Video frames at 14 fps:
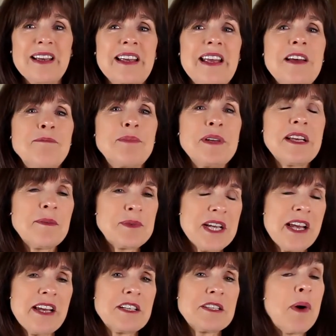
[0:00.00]
can be
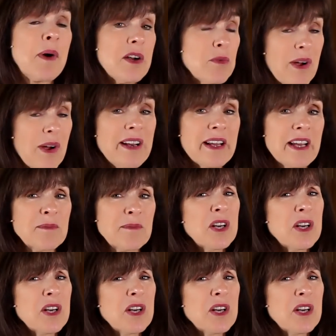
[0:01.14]
obtained by running,